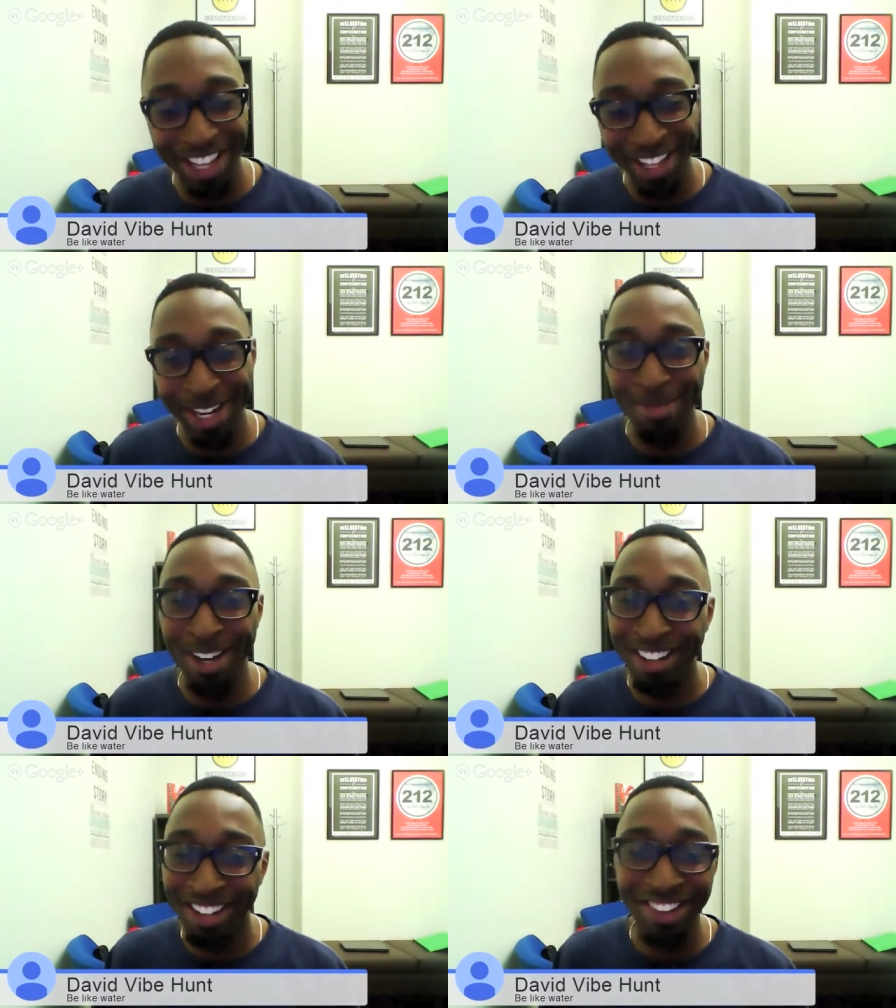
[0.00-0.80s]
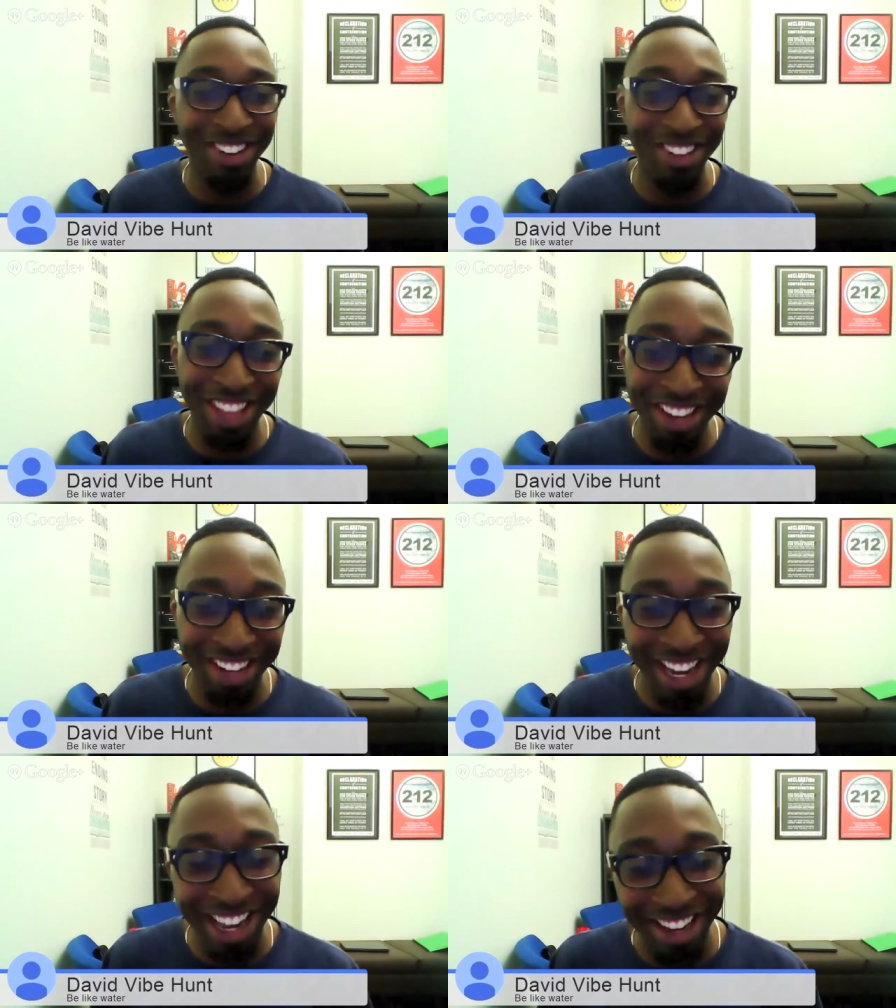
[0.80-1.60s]
Elon Musk. You know, things of
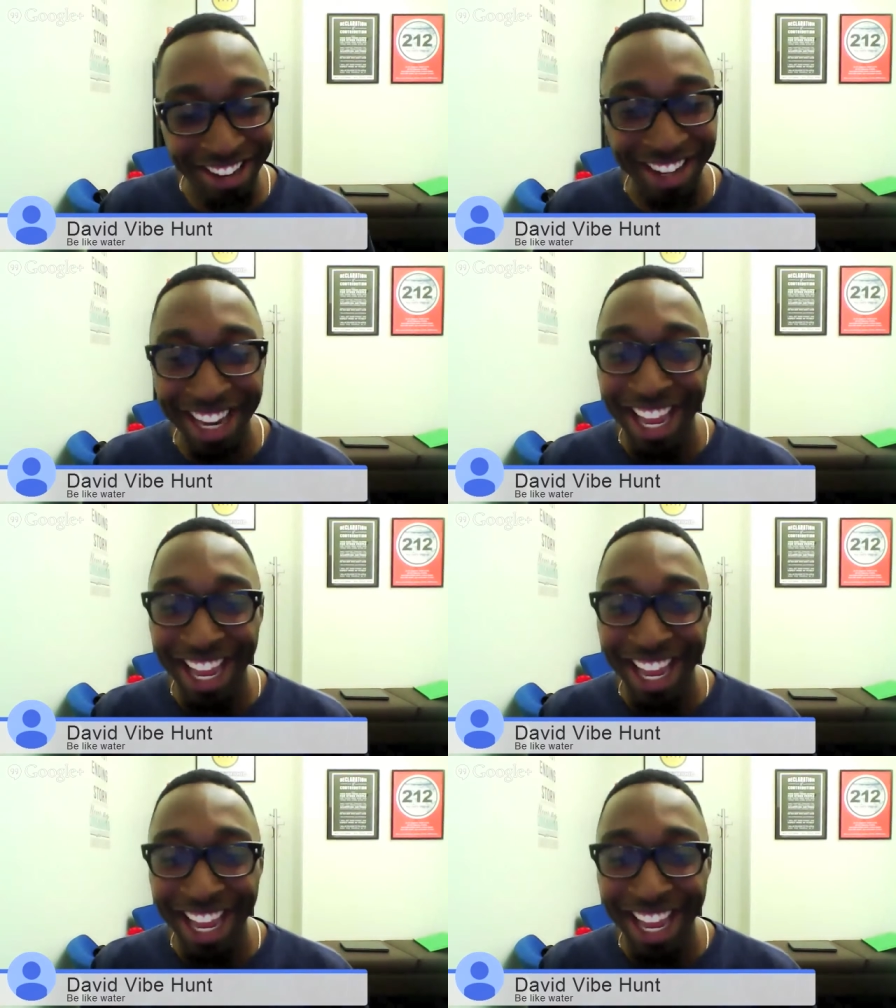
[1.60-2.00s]
that nature.